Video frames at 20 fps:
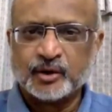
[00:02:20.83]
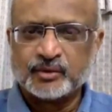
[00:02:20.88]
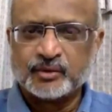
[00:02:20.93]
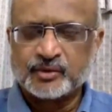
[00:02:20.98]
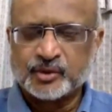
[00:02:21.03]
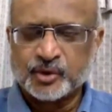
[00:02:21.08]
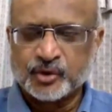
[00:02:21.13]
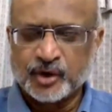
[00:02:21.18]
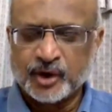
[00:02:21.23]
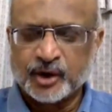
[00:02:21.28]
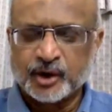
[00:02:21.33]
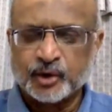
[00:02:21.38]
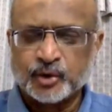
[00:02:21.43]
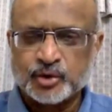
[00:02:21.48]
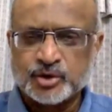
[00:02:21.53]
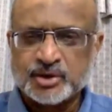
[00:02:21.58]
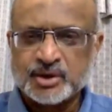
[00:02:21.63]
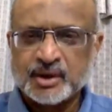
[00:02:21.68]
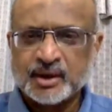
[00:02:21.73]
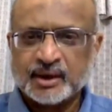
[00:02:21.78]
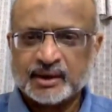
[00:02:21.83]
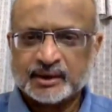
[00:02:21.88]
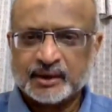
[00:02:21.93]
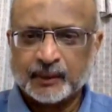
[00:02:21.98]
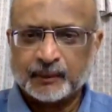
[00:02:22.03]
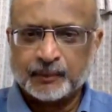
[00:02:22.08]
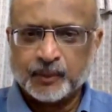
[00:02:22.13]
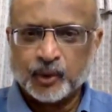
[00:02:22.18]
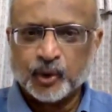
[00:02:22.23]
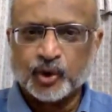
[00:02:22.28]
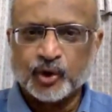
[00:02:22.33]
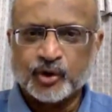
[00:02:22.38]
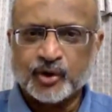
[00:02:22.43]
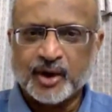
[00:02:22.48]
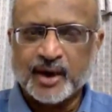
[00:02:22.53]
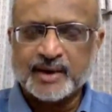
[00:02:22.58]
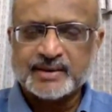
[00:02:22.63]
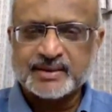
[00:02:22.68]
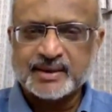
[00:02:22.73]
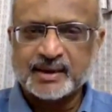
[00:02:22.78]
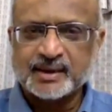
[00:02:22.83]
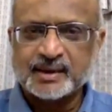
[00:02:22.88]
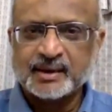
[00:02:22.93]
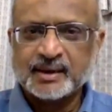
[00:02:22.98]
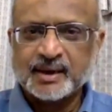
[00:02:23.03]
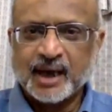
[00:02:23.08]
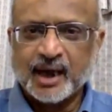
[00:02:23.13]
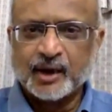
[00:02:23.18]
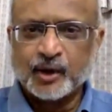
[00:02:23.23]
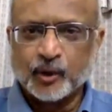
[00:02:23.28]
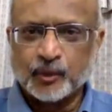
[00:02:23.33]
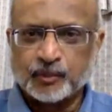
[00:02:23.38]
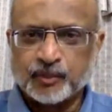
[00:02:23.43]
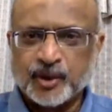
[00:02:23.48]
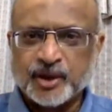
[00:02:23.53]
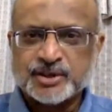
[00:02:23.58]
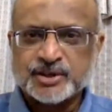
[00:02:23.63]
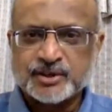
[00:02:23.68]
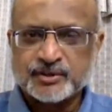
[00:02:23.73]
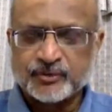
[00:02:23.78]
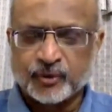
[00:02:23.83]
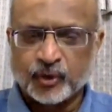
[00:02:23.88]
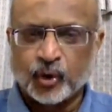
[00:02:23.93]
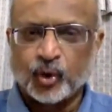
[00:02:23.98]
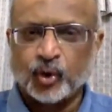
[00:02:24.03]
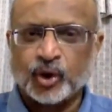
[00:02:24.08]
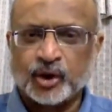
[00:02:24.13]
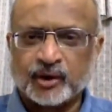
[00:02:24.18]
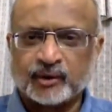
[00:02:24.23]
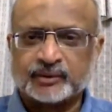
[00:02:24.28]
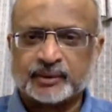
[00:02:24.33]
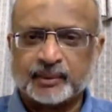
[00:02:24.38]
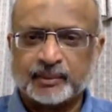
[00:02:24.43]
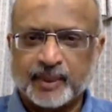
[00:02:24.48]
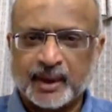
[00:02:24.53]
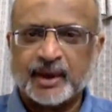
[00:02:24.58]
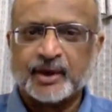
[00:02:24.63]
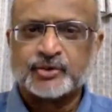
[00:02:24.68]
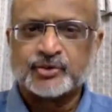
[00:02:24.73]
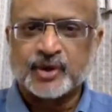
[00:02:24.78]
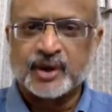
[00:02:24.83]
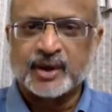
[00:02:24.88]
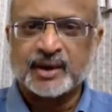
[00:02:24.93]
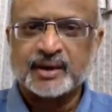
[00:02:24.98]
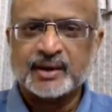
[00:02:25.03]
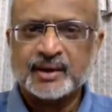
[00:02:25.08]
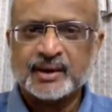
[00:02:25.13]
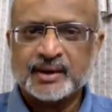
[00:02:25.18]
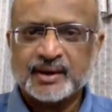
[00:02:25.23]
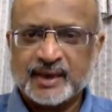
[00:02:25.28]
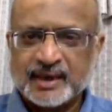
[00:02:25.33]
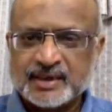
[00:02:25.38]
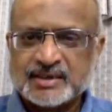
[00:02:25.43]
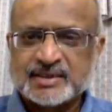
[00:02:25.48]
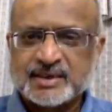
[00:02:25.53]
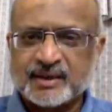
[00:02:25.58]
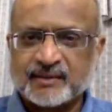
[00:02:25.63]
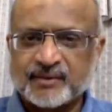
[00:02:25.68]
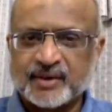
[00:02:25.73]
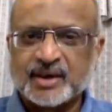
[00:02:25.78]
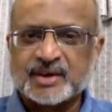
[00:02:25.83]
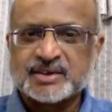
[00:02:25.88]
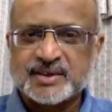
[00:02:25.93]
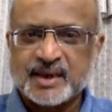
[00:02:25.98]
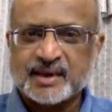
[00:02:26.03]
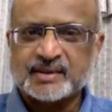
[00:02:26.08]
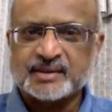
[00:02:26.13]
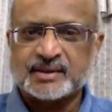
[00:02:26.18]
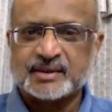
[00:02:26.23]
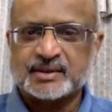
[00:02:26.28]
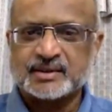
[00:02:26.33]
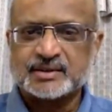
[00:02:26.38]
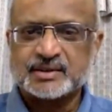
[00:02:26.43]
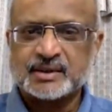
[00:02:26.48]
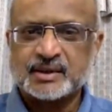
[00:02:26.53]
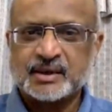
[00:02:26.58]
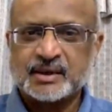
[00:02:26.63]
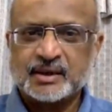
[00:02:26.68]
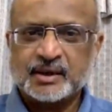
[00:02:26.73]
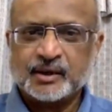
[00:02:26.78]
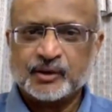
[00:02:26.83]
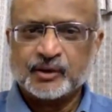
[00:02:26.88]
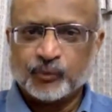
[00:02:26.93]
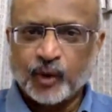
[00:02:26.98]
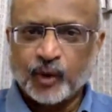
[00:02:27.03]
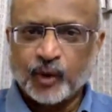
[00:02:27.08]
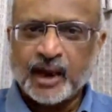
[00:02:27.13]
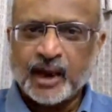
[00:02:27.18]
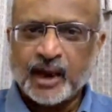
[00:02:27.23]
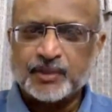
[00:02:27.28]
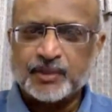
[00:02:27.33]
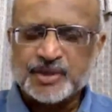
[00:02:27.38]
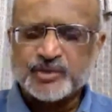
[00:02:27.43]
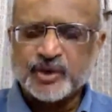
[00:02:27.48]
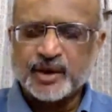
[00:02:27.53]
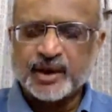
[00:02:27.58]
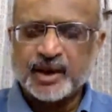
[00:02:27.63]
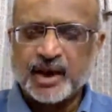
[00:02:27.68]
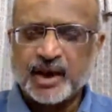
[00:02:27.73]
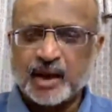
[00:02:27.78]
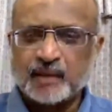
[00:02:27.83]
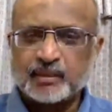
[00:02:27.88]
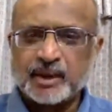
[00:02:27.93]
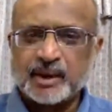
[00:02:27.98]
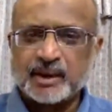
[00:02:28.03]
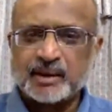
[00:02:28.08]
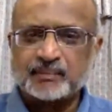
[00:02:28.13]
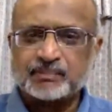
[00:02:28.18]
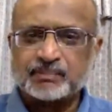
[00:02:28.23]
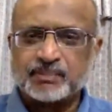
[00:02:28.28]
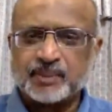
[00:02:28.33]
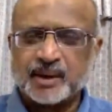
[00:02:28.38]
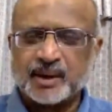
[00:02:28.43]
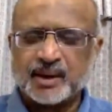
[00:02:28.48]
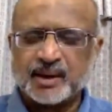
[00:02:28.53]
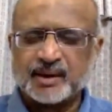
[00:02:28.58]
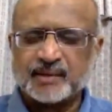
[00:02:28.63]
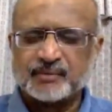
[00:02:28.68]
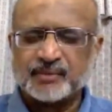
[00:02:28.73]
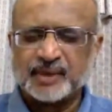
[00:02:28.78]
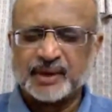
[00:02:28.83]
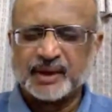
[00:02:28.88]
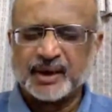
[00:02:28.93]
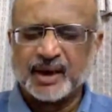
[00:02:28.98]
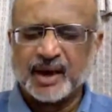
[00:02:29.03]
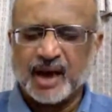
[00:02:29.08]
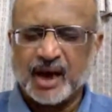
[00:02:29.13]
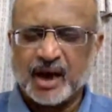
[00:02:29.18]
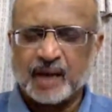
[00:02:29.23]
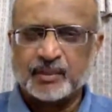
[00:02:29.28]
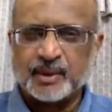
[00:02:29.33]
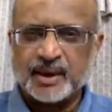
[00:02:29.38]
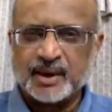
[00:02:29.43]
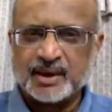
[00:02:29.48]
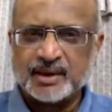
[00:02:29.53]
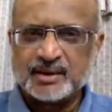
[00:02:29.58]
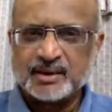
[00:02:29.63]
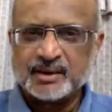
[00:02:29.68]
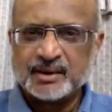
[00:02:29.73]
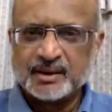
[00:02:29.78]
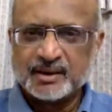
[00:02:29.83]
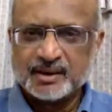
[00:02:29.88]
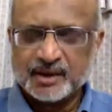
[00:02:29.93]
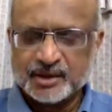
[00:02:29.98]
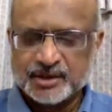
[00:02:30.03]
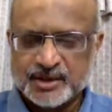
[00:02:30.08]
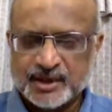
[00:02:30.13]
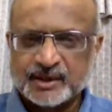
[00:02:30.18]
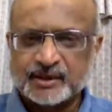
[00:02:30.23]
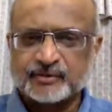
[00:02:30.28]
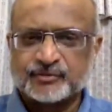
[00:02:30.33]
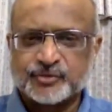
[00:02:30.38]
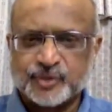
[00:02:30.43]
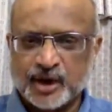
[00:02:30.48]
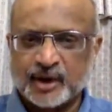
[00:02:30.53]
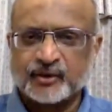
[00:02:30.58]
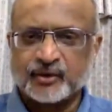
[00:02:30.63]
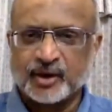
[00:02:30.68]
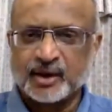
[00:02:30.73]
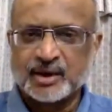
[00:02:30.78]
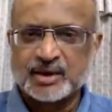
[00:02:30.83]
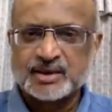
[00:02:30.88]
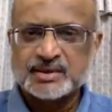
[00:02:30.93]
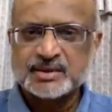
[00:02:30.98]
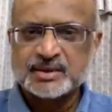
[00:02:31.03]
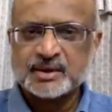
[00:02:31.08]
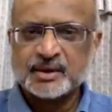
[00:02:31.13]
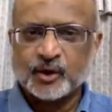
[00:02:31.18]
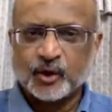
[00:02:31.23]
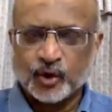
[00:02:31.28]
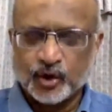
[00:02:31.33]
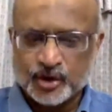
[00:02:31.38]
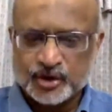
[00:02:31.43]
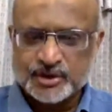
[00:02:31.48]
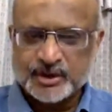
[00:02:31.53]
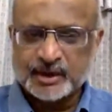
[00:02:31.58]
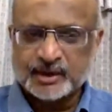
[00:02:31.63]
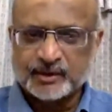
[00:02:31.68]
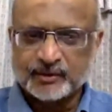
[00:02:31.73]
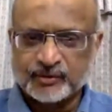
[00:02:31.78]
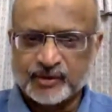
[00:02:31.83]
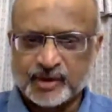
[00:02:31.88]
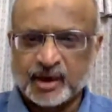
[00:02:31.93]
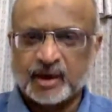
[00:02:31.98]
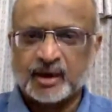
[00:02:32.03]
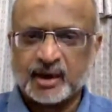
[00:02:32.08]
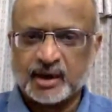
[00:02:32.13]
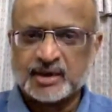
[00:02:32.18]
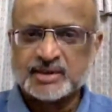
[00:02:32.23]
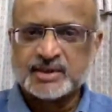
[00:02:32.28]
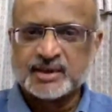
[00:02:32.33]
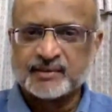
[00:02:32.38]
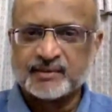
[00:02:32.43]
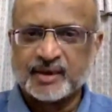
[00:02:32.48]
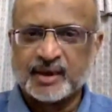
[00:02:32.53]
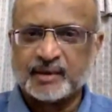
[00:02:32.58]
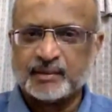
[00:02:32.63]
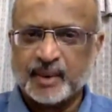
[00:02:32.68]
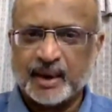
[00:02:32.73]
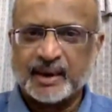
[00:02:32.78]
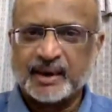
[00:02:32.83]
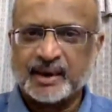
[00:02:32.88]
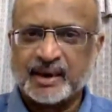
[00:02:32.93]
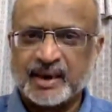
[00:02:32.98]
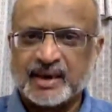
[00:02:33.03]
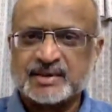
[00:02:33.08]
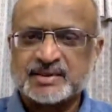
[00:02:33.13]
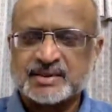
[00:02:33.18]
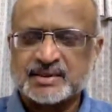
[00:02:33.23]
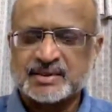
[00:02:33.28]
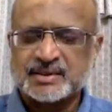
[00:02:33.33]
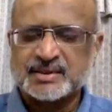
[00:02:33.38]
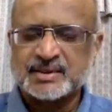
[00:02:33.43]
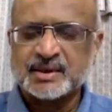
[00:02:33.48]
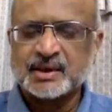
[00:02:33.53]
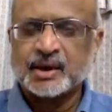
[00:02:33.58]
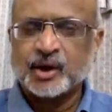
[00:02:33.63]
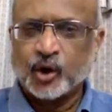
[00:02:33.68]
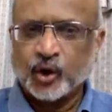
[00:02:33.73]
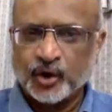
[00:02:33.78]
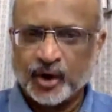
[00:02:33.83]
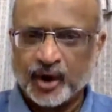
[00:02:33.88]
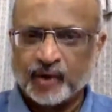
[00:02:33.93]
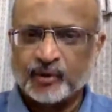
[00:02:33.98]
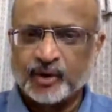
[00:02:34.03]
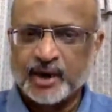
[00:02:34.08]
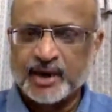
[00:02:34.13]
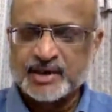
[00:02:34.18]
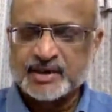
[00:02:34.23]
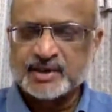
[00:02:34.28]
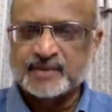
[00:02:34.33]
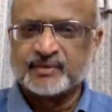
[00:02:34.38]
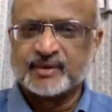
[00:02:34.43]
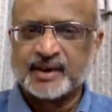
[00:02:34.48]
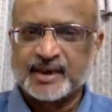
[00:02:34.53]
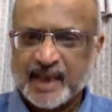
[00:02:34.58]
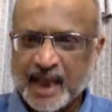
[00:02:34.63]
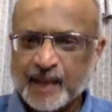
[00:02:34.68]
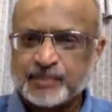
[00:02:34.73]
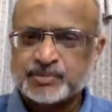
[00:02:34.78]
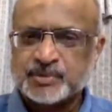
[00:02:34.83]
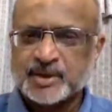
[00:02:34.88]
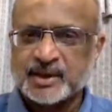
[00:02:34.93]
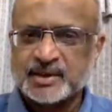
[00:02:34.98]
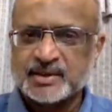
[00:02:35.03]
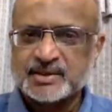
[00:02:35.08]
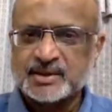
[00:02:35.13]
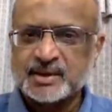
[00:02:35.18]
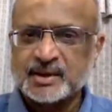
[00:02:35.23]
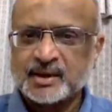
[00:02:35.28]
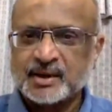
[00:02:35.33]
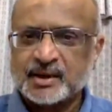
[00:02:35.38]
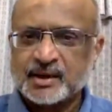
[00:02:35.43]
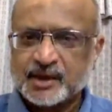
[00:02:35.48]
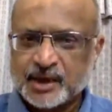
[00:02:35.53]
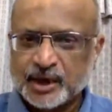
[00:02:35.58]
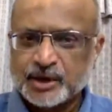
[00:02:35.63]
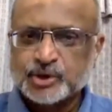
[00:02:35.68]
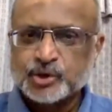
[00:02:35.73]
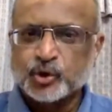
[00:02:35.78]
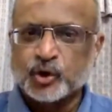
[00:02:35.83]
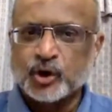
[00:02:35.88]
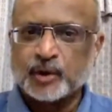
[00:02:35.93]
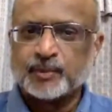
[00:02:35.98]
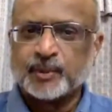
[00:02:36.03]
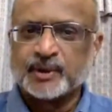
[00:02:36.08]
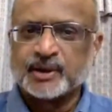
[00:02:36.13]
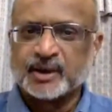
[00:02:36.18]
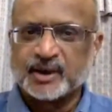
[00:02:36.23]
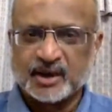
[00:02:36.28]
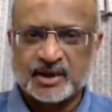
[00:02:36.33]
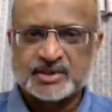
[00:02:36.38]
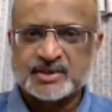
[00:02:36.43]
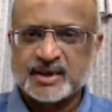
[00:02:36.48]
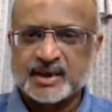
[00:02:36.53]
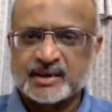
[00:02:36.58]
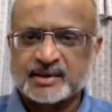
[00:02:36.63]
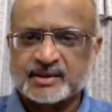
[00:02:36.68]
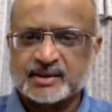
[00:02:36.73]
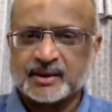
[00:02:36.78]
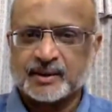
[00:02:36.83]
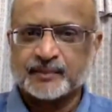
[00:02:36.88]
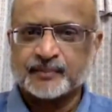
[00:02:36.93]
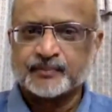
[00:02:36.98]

reduce the bureaucratic and oppressive hold of the military in several sectors. What happens when an army, a set of generals or a set of colonels, even in many cases, or nowadays even captains, control a particular sector?